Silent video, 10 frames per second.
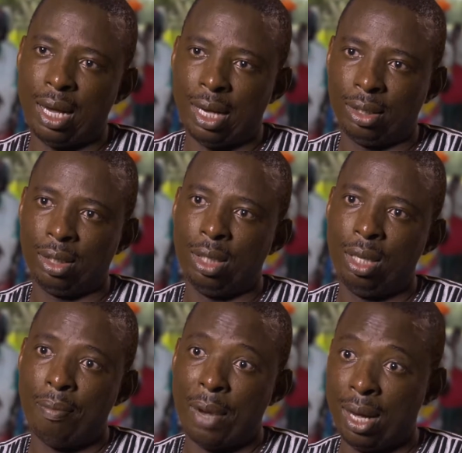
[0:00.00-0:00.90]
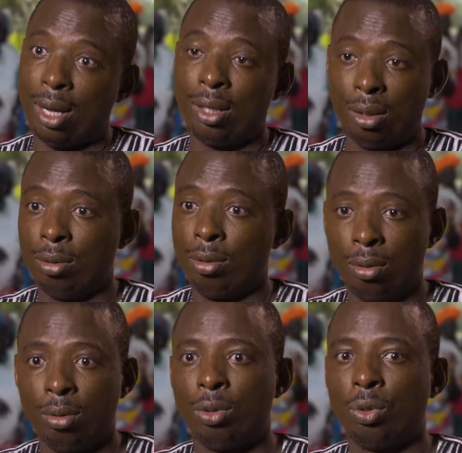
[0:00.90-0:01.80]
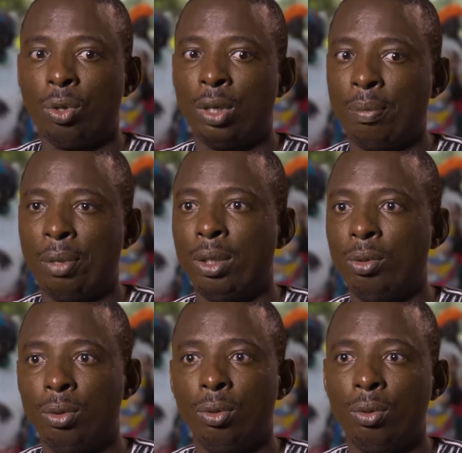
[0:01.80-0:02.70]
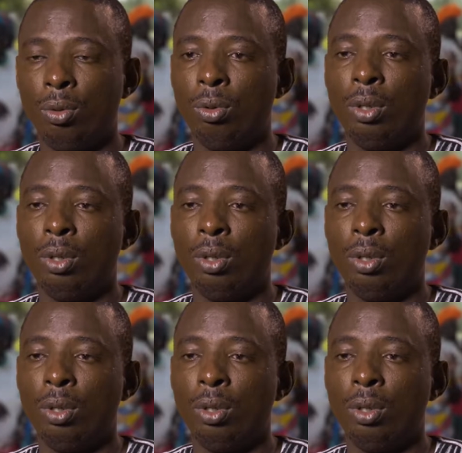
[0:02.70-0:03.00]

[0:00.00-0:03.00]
which is allocated to the development fund.